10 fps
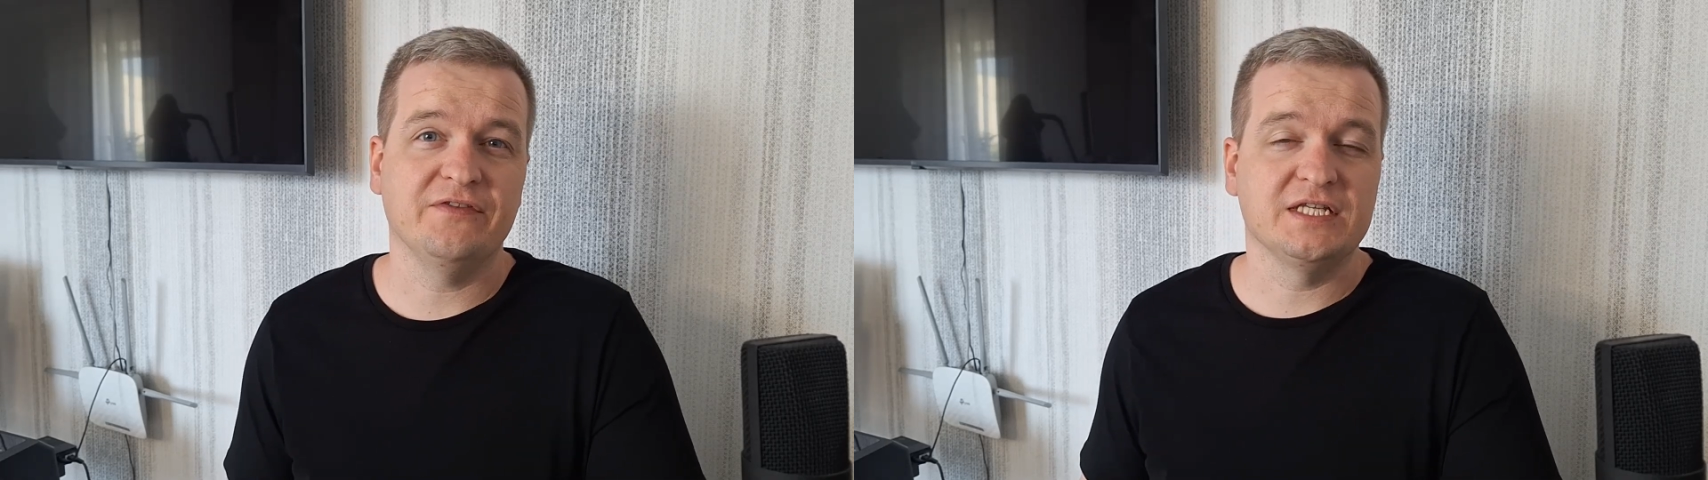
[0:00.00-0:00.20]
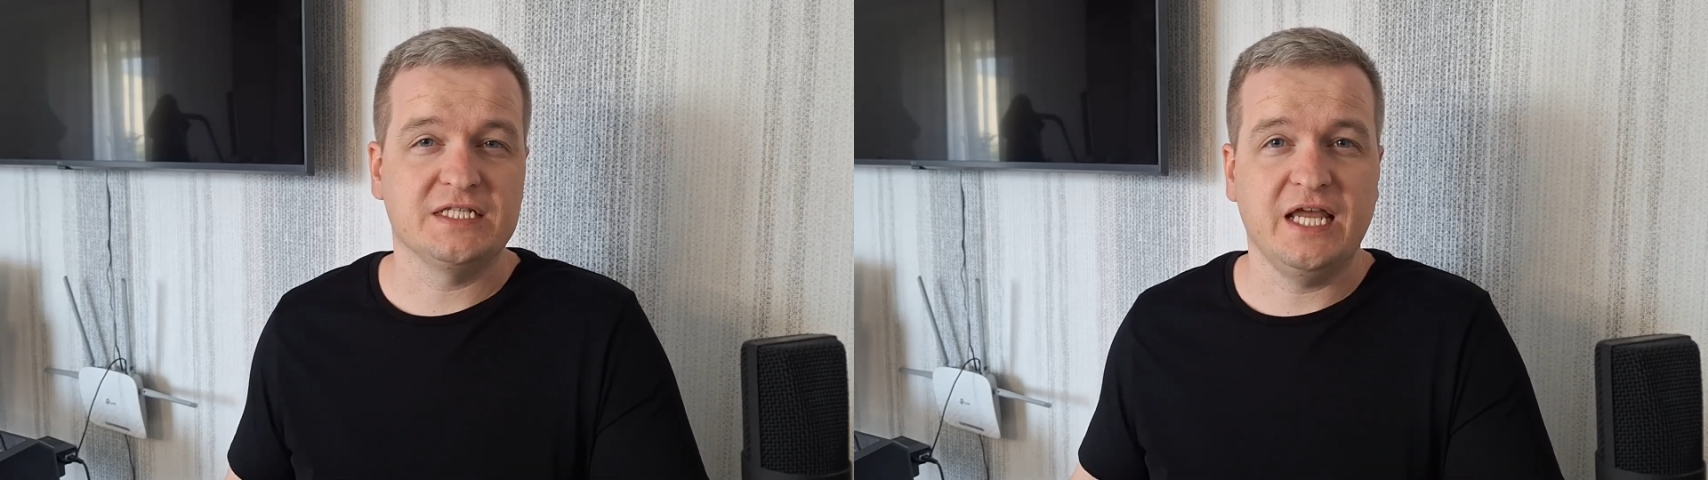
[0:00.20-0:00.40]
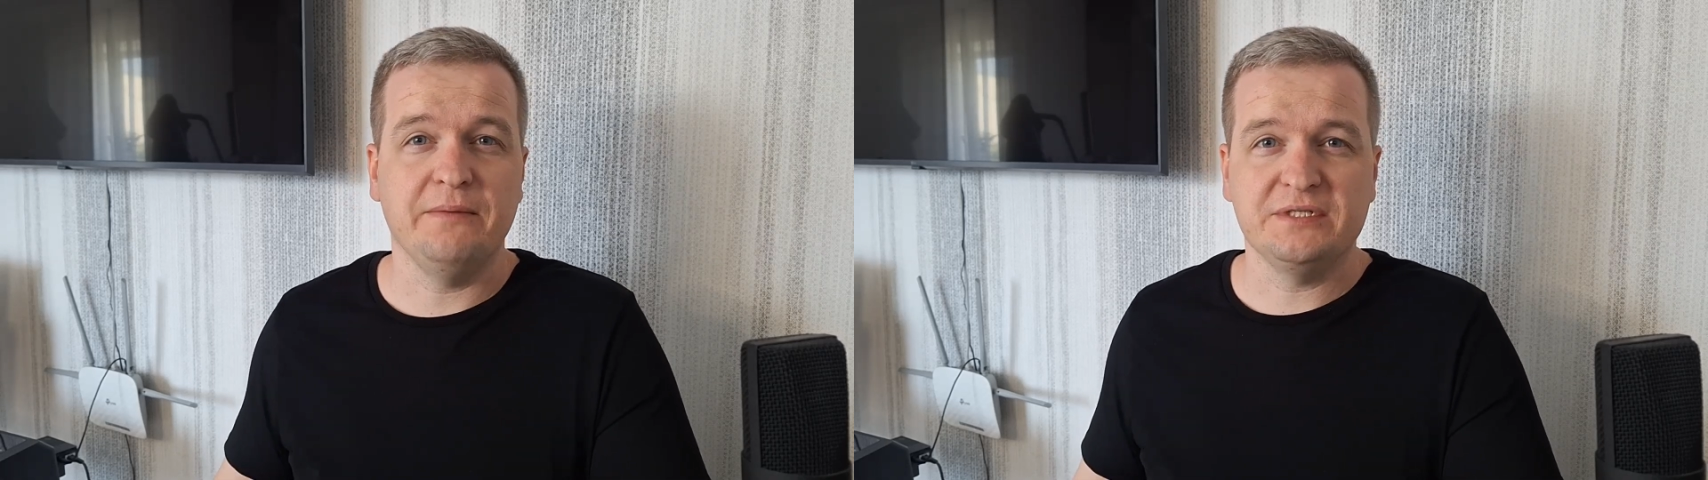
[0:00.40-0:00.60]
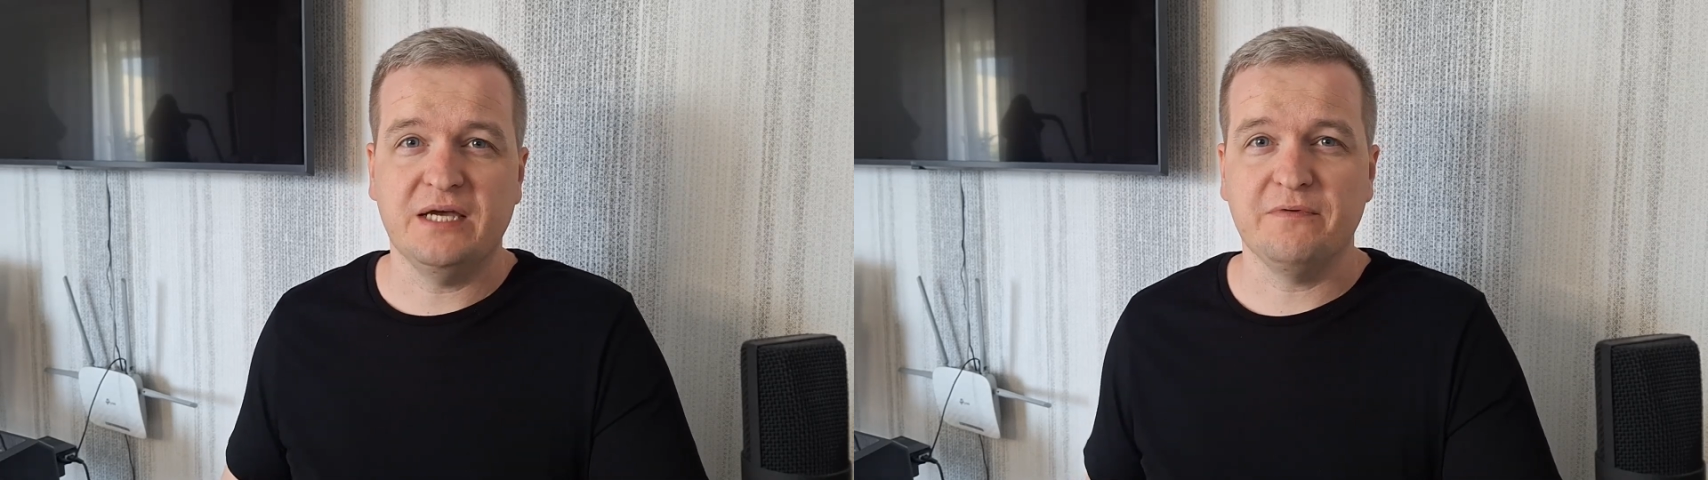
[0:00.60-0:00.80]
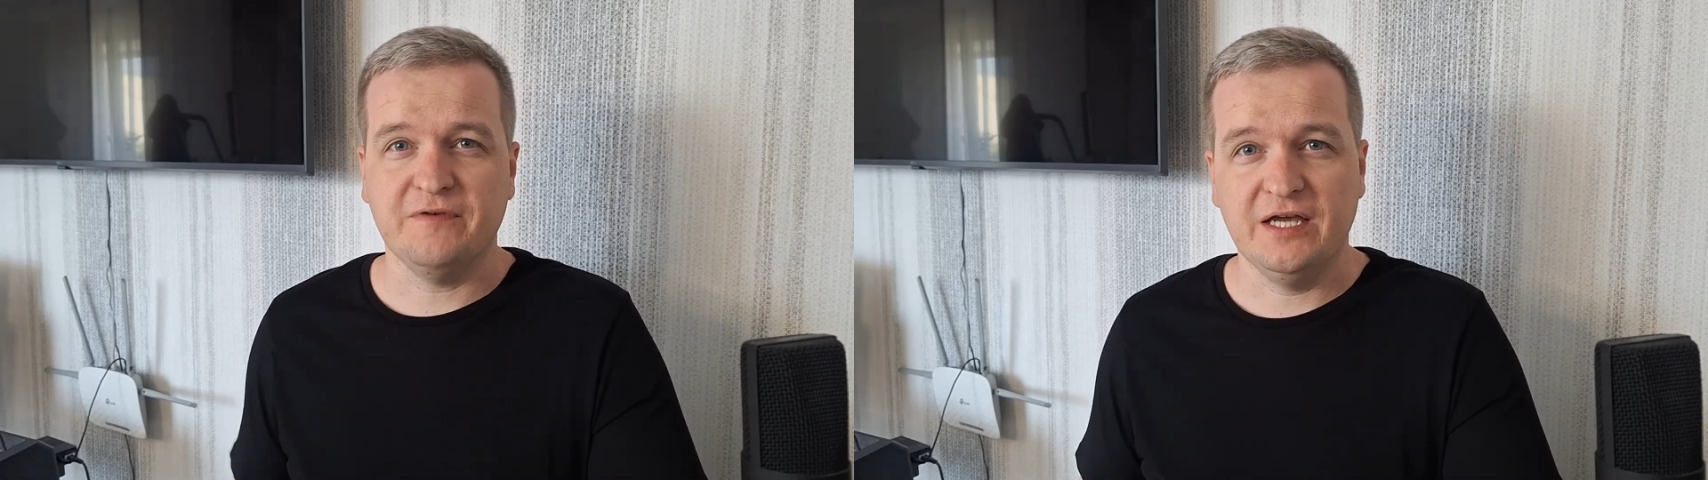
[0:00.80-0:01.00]
same type
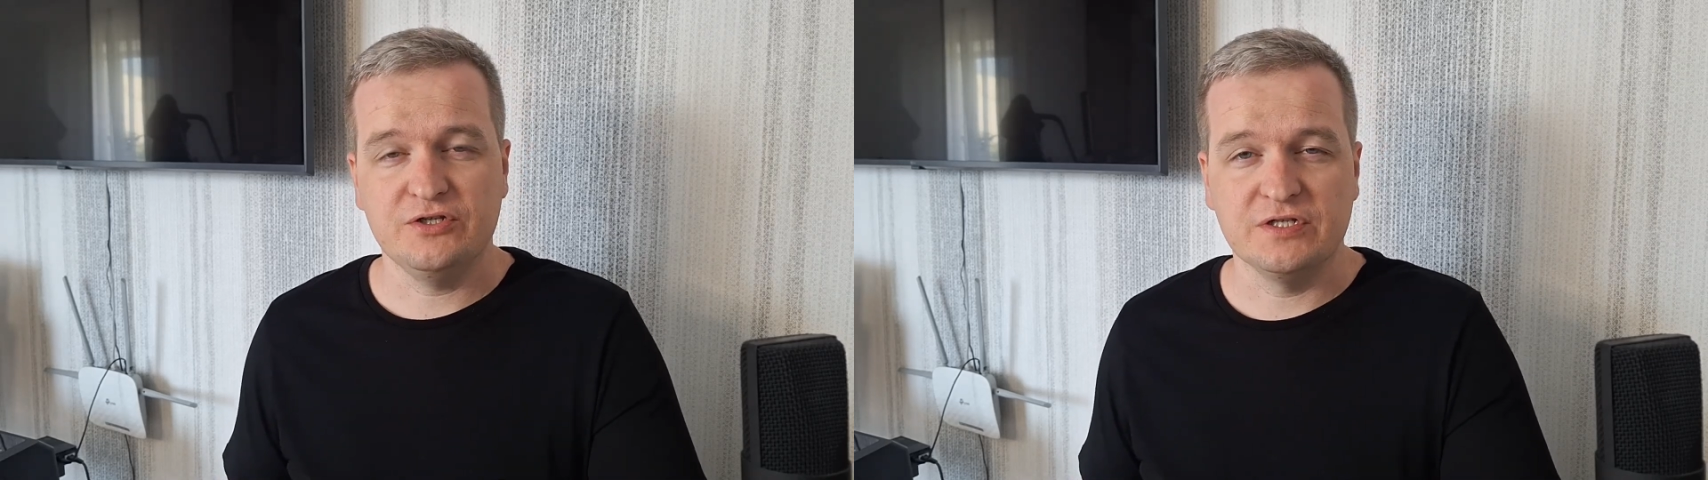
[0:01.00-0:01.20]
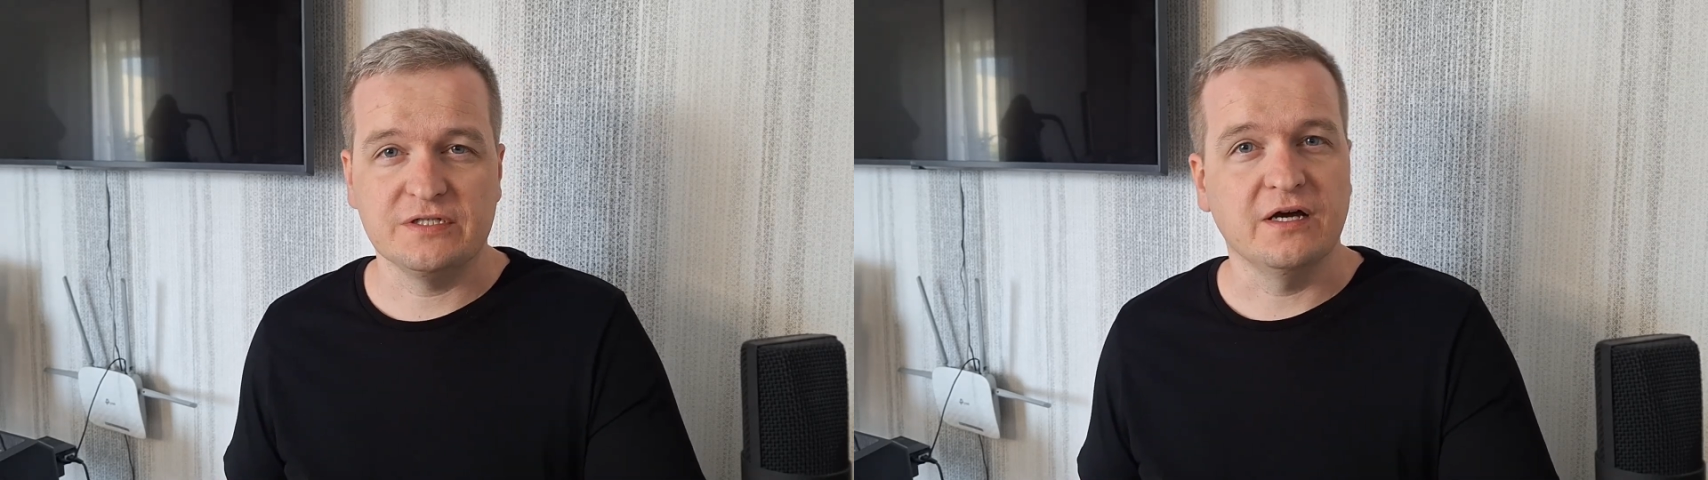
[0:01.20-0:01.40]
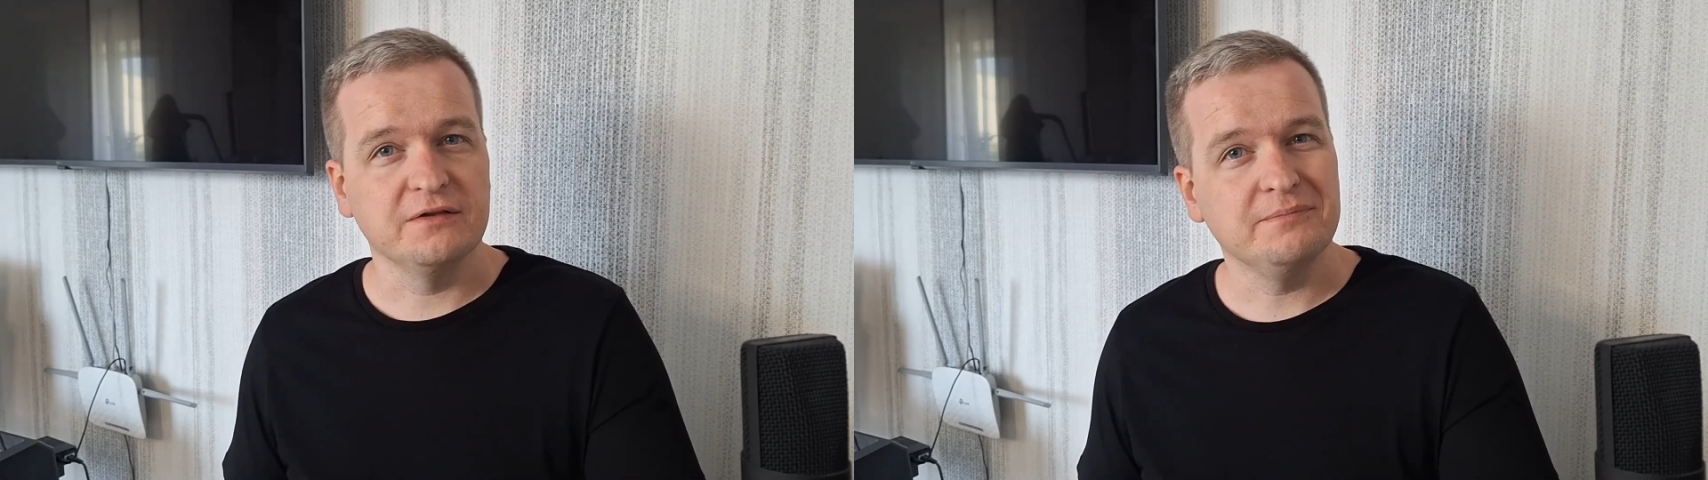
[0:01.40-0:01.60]
of engine start